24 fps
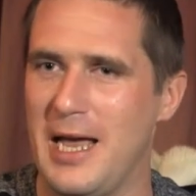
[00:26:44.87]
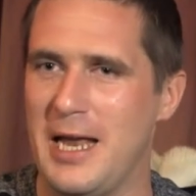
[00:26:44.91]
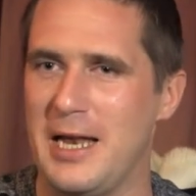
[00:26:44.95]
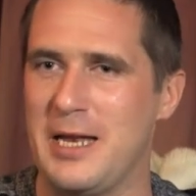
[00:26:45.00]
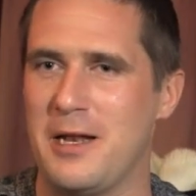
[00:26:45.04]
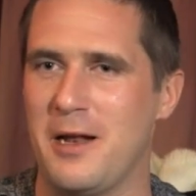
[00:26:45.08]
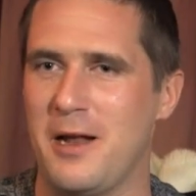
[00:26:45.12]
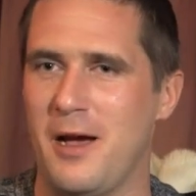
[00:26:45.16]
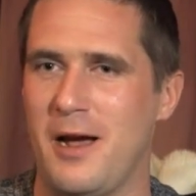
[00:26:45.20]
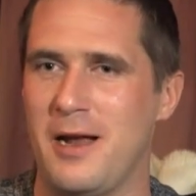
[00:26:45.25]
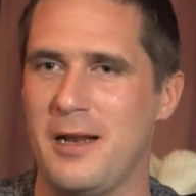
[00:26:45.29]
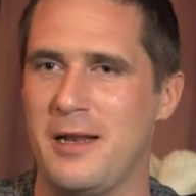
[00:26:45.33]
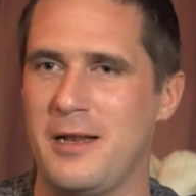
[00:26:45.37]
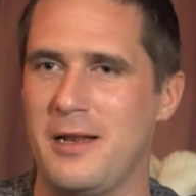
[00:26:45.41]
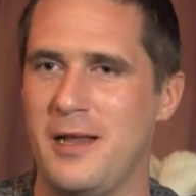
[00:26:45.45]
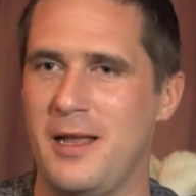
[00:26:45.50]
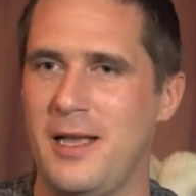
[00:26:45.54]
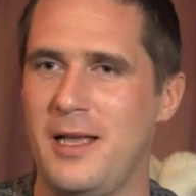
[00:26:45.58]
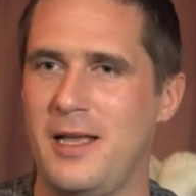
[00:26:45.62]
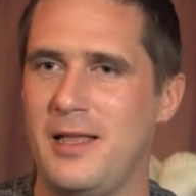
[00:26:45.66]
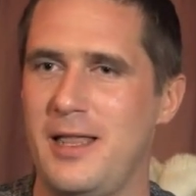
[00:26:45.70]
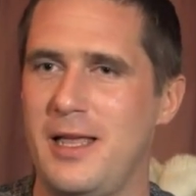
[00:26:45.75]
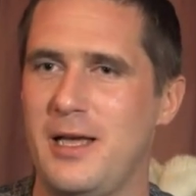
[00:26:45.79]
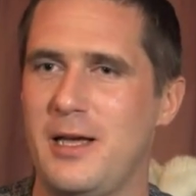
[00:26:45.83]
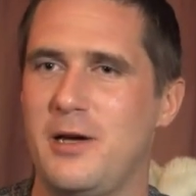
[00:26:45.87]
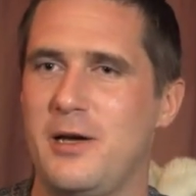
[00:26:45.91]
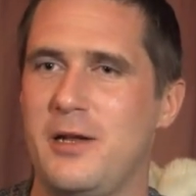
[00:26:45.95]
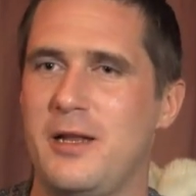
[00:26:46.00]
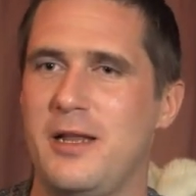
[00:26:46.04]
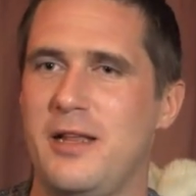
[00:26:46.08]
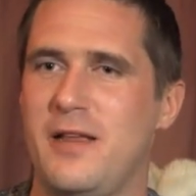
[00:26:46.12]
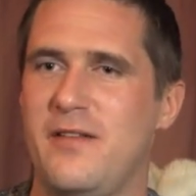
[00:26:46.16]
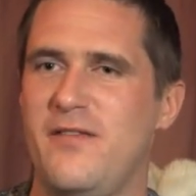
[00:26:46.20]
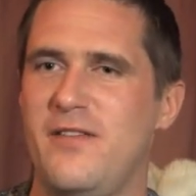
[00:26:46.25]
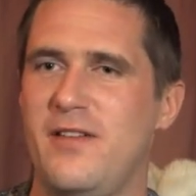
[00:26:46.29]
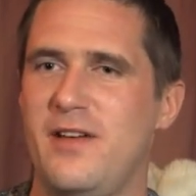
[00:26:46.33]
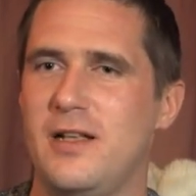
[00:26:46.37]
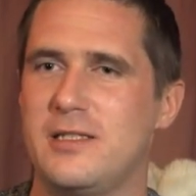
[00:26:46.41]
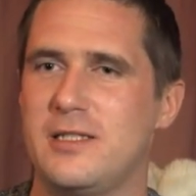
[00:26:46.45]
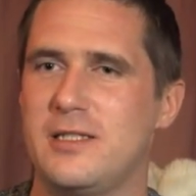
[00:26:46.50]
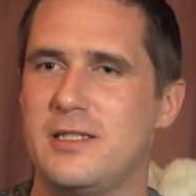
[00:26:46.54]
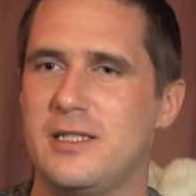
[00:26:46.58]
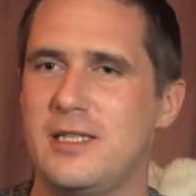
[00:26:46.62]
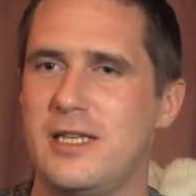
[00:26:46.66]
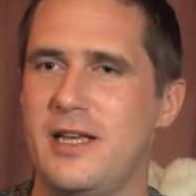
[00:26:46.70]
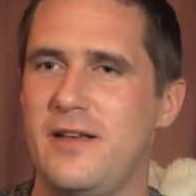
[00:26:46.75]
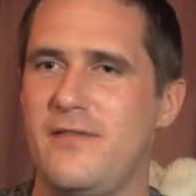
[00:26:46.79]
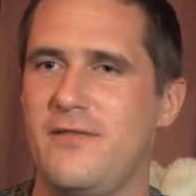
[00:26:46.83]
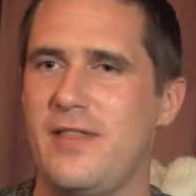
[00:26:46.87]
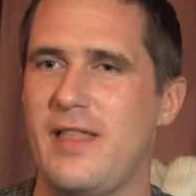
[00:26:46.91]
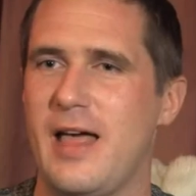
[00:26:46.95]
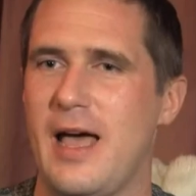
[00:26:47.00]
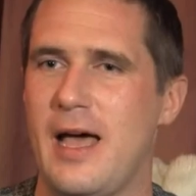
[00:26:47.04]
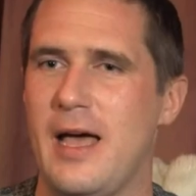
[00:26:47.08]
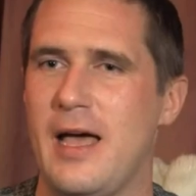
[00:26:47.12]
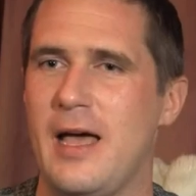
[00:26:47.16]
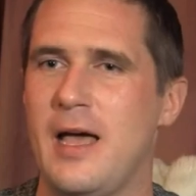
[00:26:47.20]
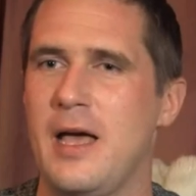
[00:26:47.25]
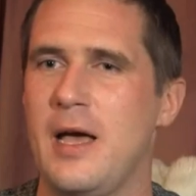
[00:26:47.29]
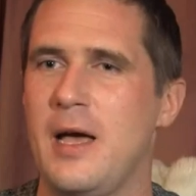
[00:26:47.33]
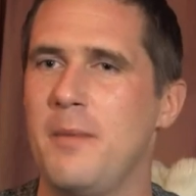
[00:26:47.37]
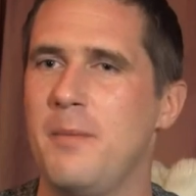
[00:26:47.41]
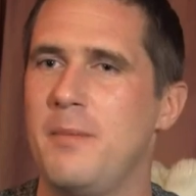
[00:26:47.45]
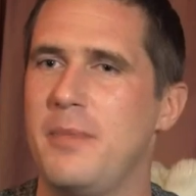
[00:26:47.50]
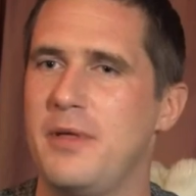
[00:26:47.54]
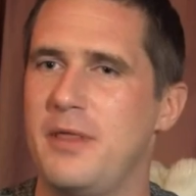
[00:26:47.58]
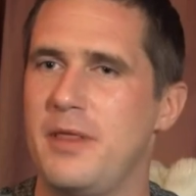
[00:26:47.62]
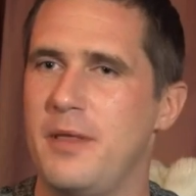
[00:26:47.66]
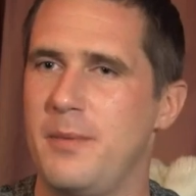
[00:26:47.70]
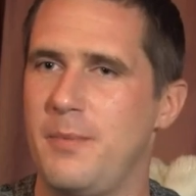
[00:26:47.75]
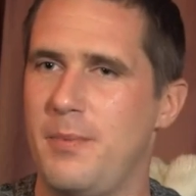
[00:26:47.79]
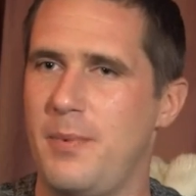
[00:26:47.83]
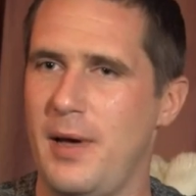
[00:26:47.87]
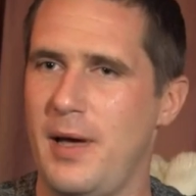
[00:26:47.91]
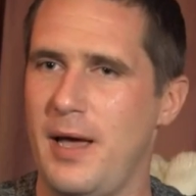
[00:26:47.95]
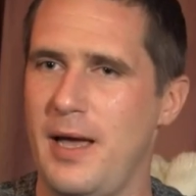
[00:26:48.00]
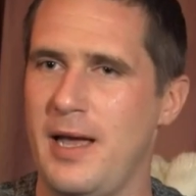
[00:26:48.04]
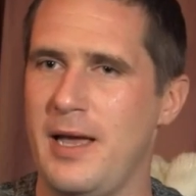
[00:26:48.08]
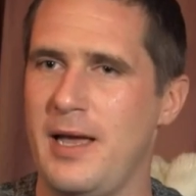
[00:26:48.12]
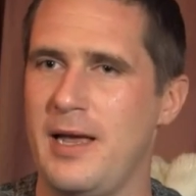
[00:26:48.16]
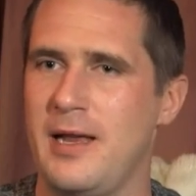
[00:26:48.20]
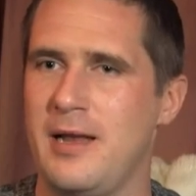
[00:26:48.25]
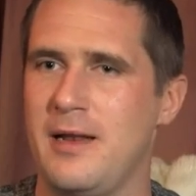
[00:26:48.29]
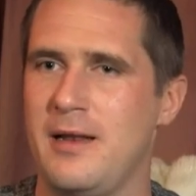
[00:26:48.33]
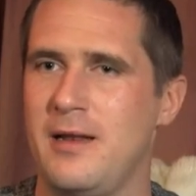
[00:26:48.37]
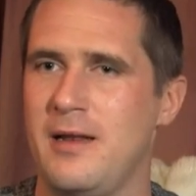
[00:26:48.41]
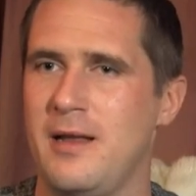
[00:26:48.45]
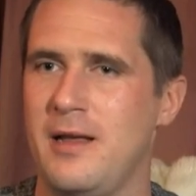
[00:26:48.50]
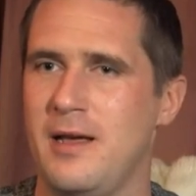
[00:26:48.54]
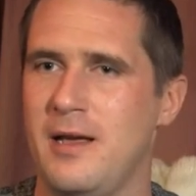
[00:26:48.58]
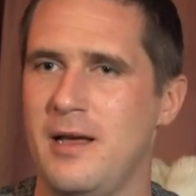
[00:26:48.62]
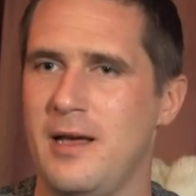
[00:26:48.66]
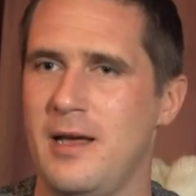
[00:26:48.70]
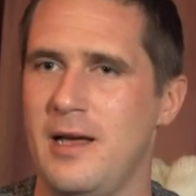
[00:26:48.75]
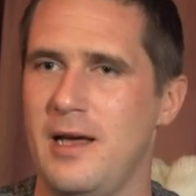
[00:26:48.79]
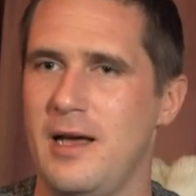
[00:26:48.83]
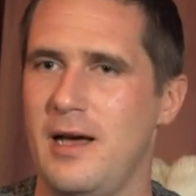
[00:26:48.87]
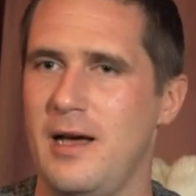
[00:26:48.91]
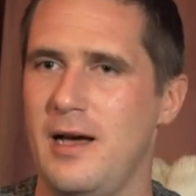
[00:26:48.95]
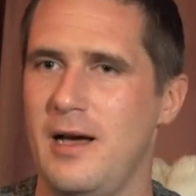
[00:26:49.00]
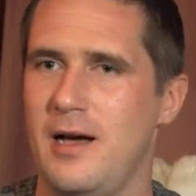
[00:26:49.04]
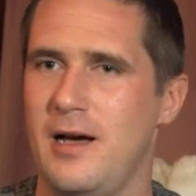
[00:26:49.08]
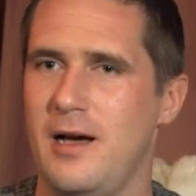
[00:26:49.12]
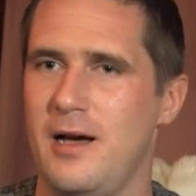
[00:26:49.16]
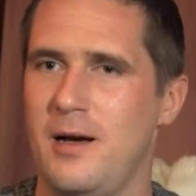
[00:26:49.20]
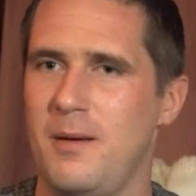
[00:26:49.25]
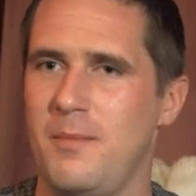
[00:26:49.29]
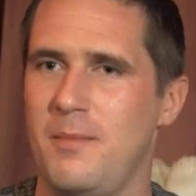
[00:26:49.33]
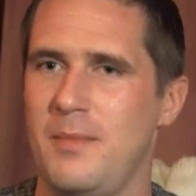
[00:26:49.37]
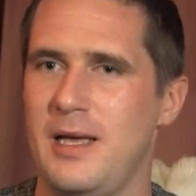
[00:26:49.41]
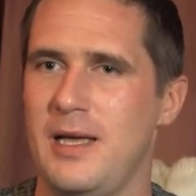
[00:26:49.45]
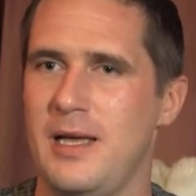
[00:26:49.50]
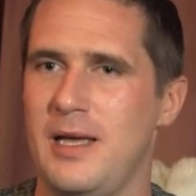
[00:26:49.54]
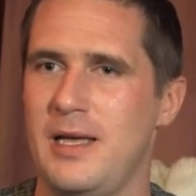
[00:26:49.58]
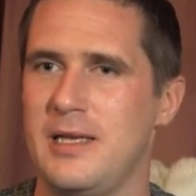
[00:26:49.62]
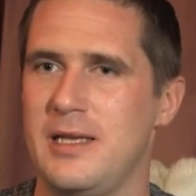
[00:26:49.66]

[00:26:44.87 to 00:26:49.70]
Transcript: In 9D, they couldn't even conceive that, but the pain um,